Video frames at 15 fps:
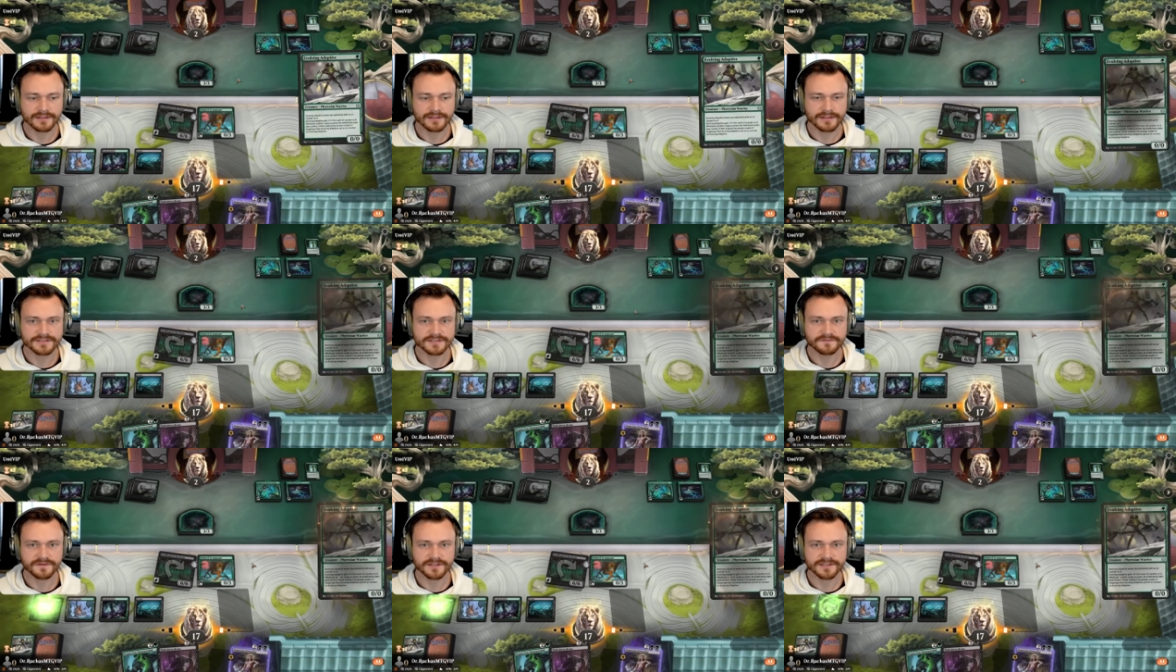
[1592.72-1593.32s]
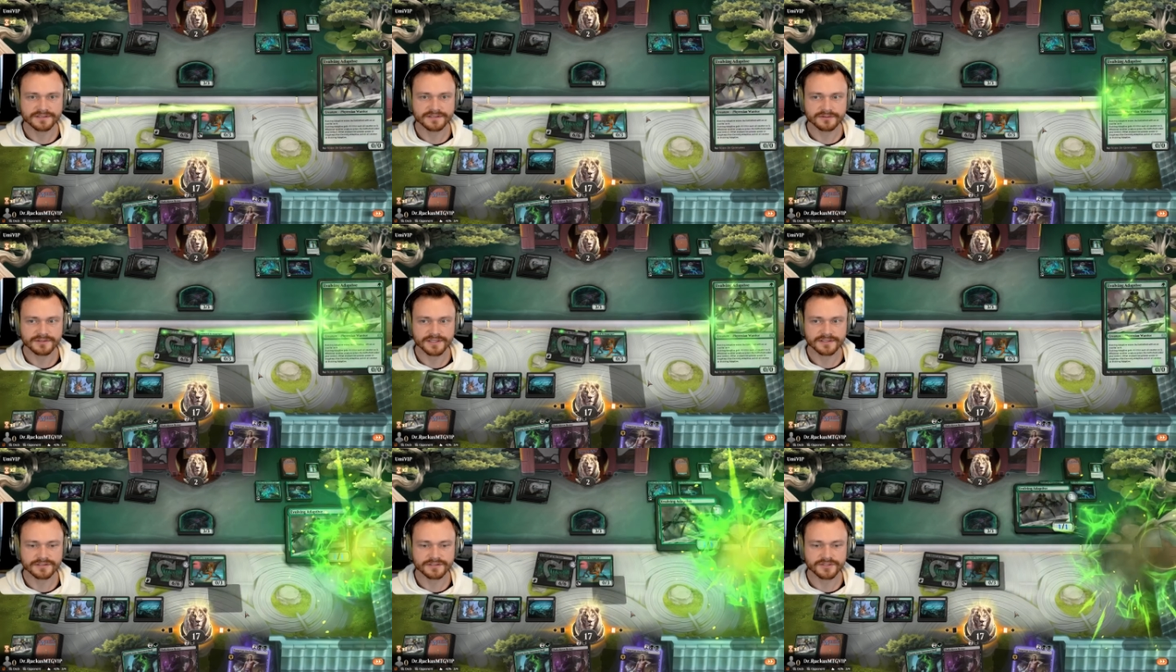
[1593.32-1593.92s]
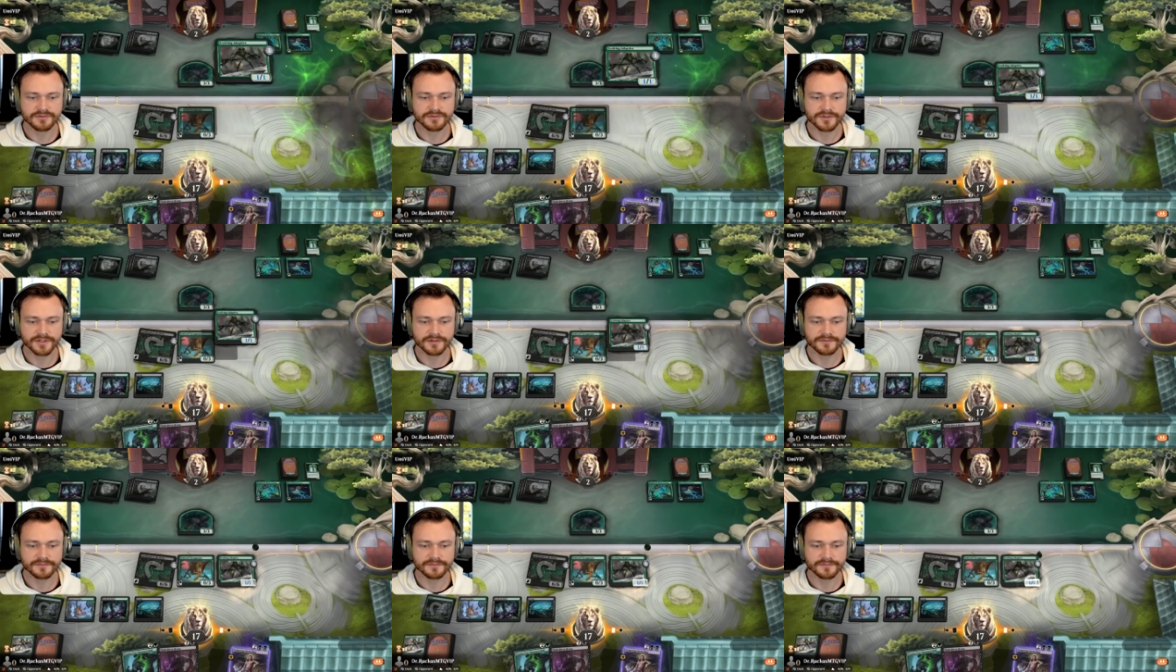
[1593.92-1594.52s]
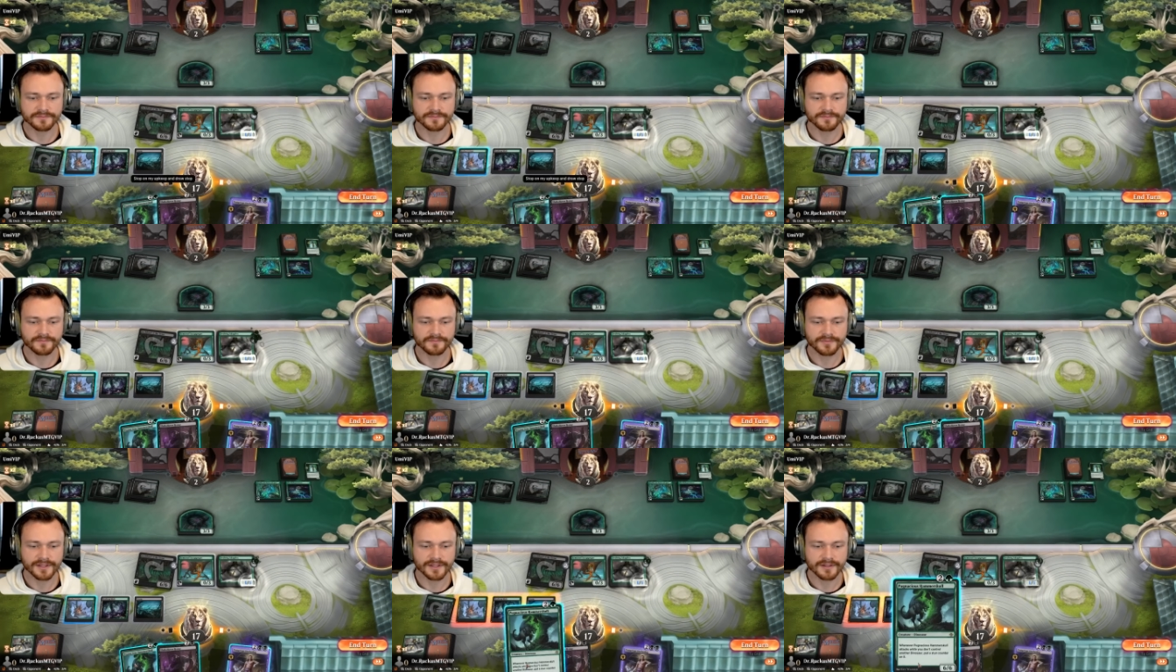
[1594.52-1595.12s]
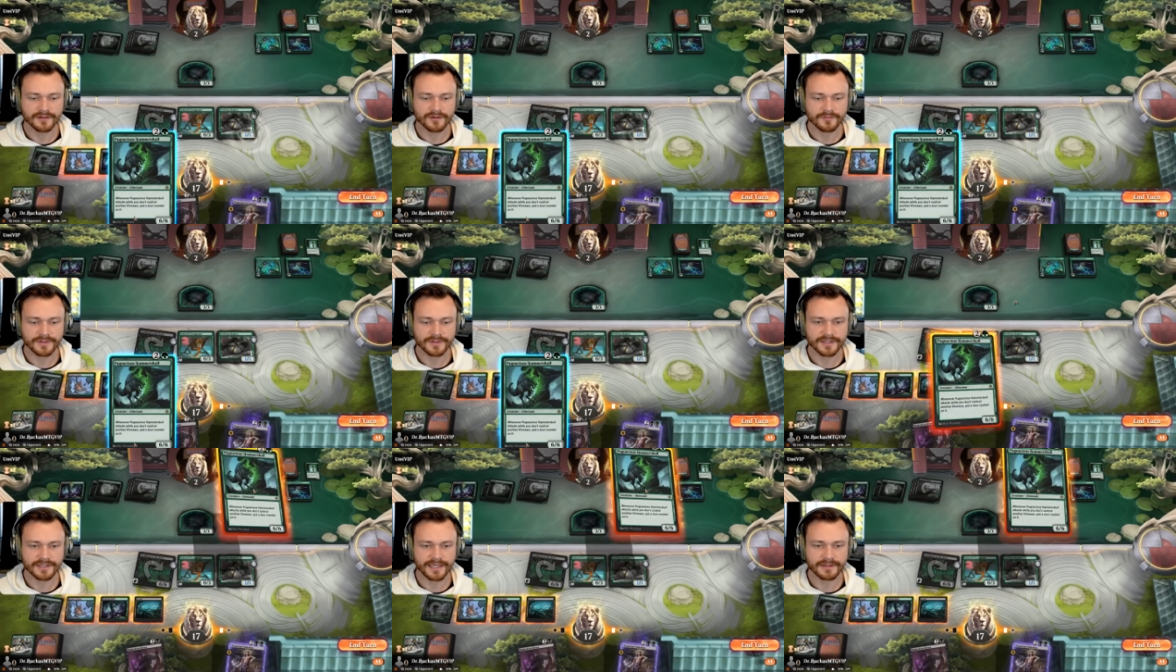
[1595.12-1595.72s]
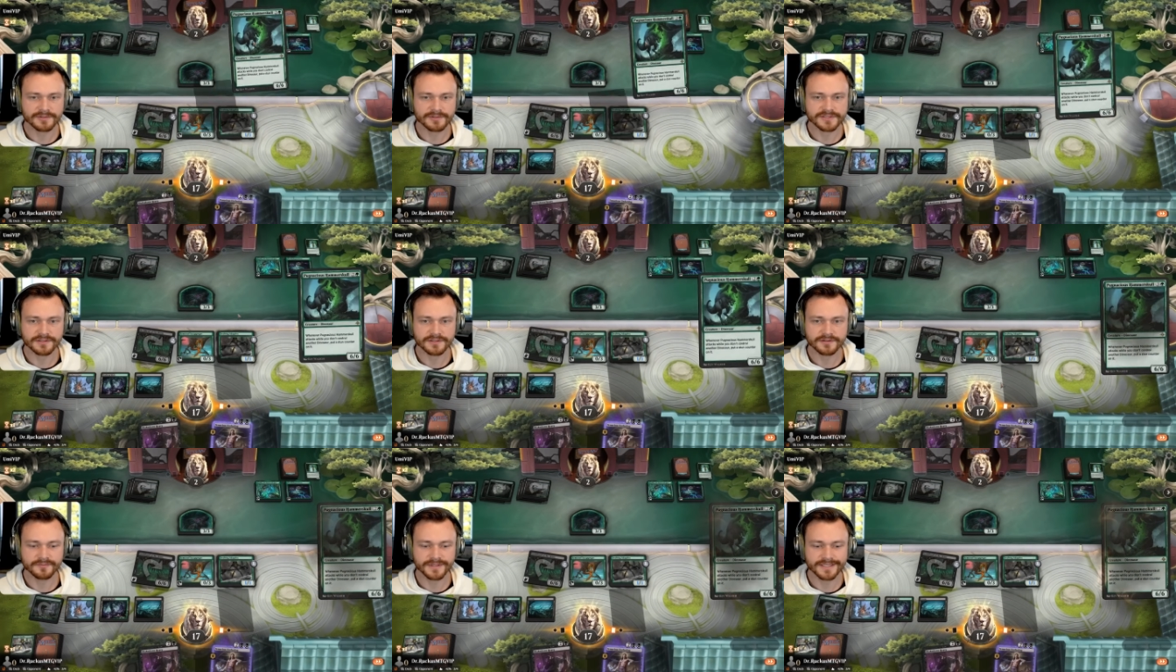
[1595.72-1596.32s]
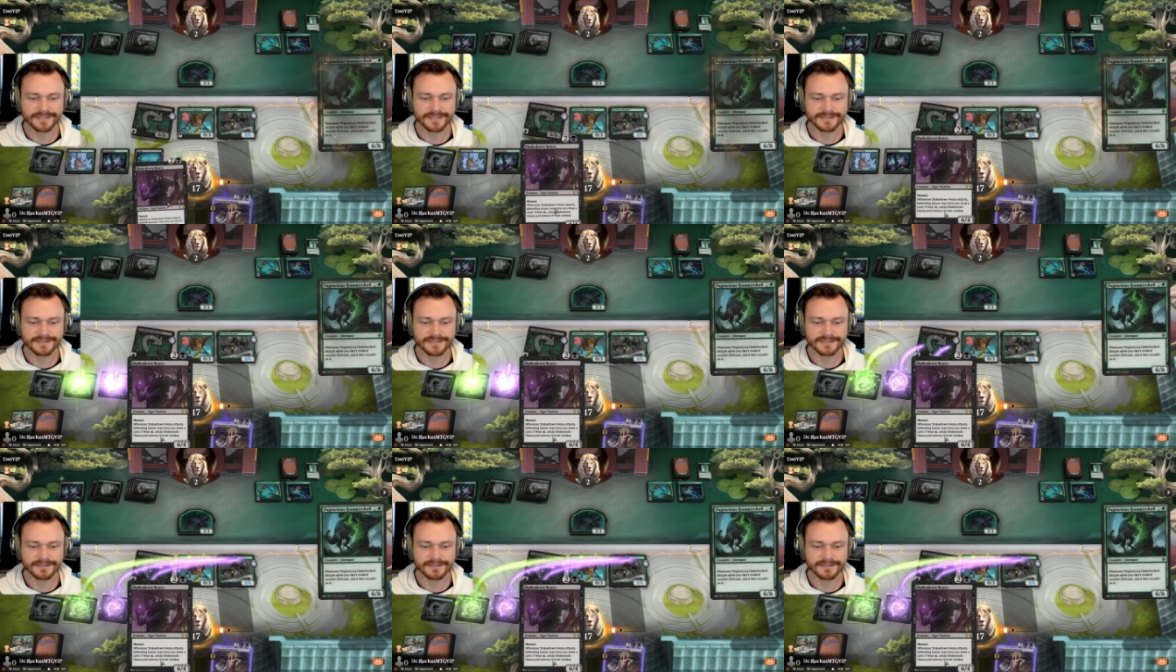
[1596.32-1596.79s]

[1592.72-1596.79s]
It's a fungus. They're down to 2, though. We'll play the Hammer Skull because